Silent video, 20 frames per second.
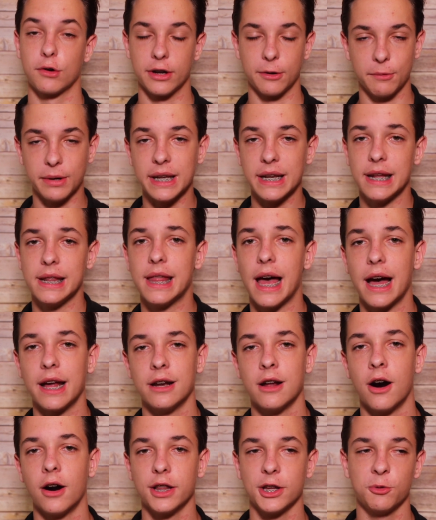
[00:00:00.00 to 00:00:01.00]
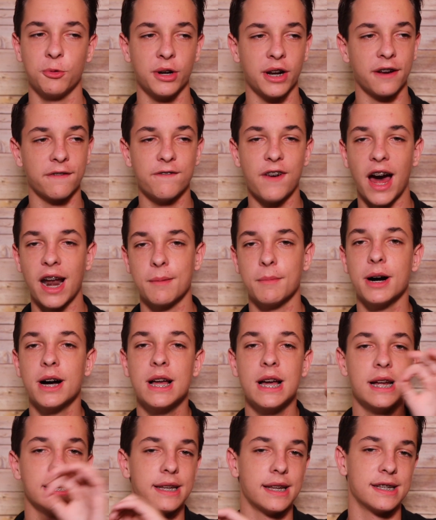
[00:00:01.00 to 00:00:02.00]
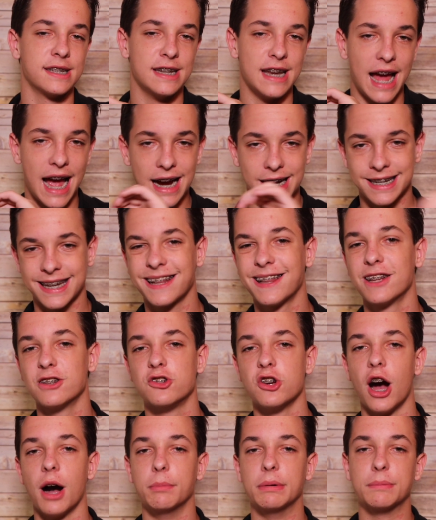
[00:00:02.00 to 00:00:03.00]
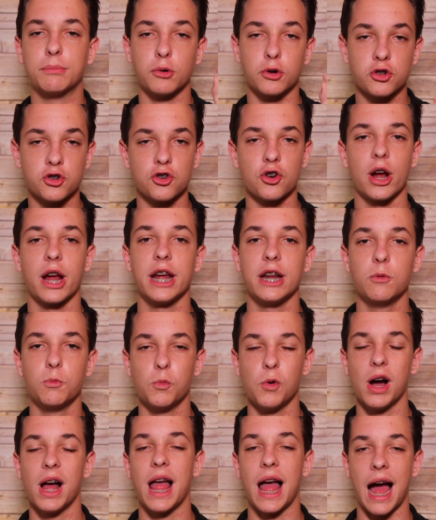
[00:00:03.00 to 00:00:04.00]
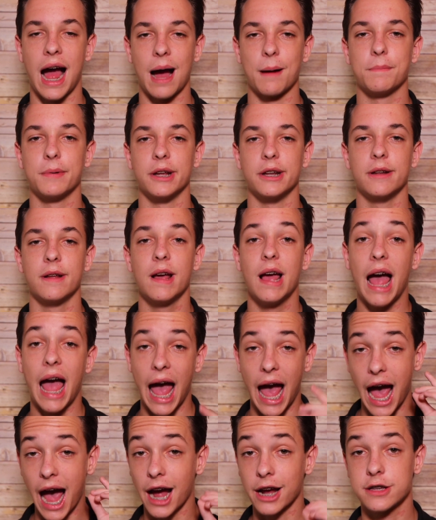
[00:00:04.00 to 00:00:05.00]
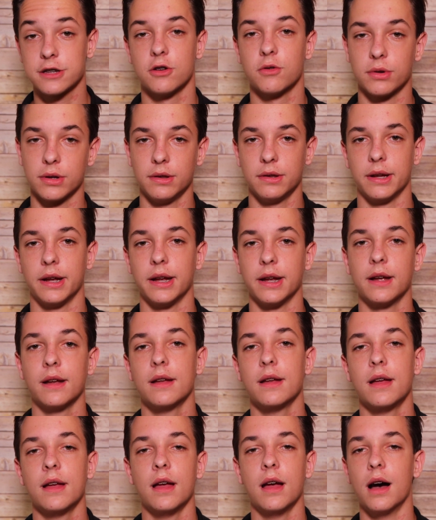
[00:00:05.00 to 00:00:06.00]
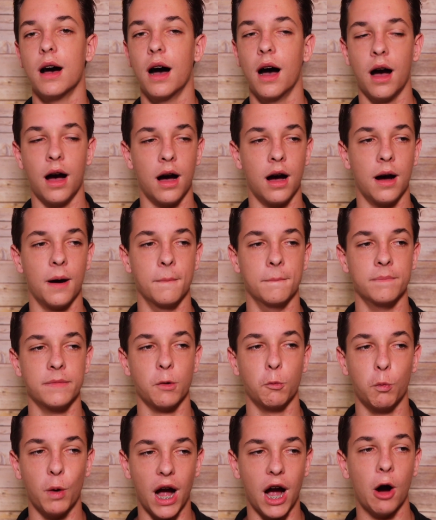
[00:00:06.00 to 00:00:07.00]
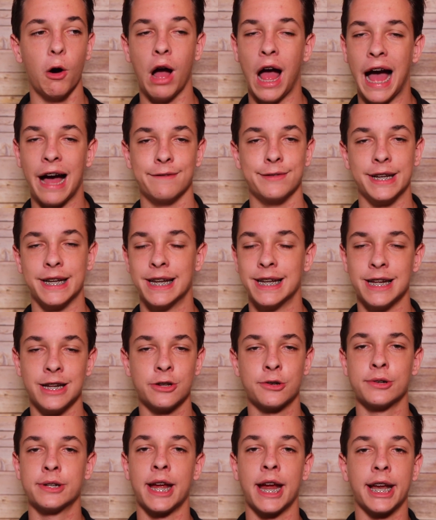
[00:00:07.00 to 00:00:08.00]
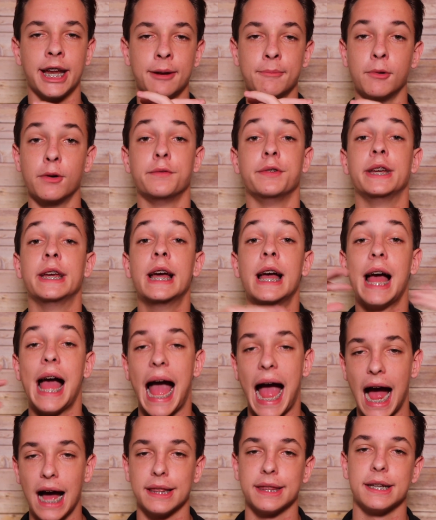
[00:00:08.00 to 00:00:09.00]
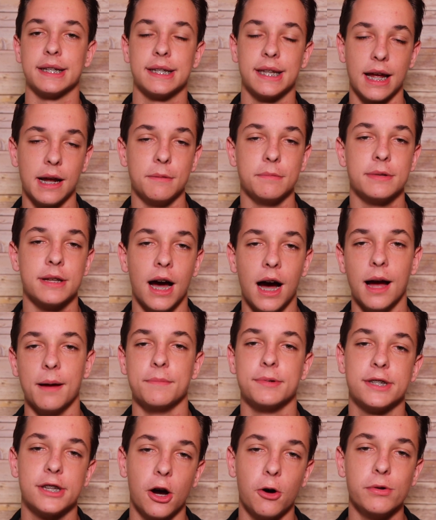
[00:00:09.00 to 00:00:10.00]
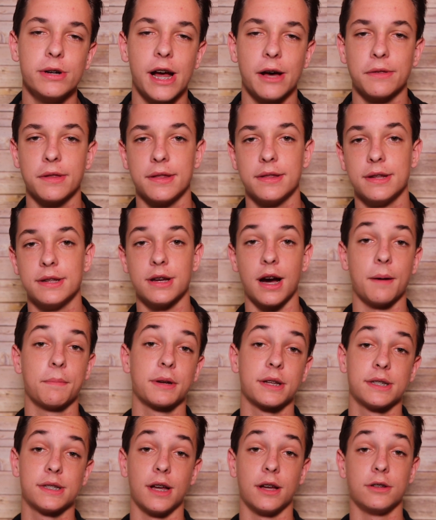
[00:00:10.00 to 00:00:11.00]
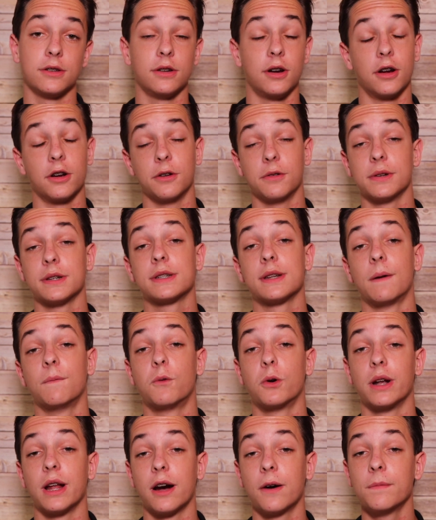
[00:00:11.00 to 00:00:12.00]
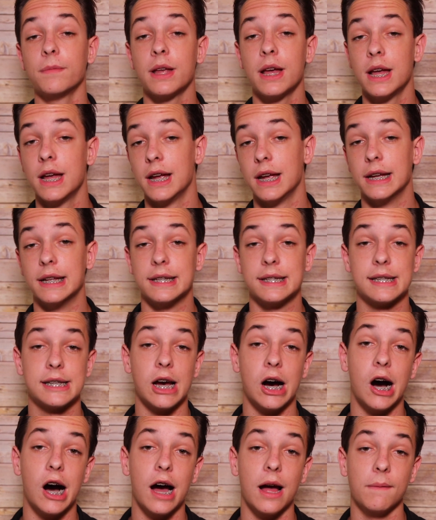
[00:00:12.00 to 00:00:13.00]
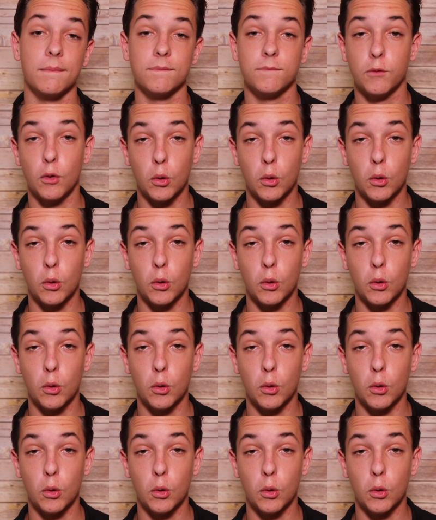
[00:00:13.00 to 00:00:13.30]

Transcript: world, and we need that in Hollywood, and Fatima does an excellent job of portraying what happened accurately while having an entertaining movie at the same time. So, now that the topic is done, you all know what it's time for now? It's time